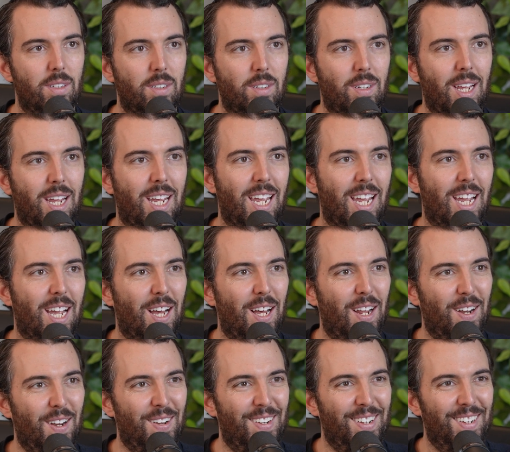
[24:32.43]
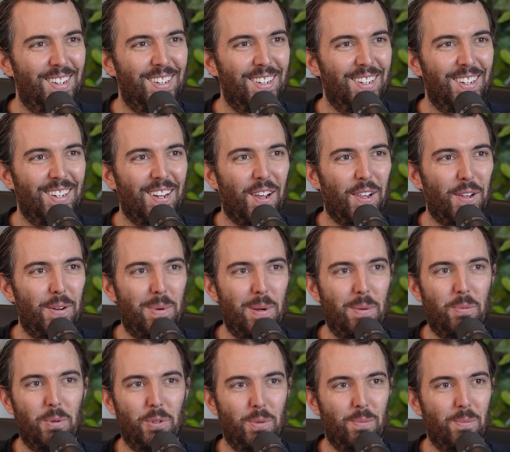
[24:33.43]
taking on other
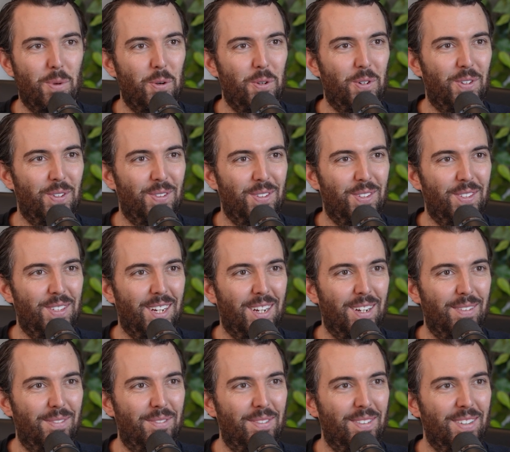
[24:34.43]
people's emotional stuff.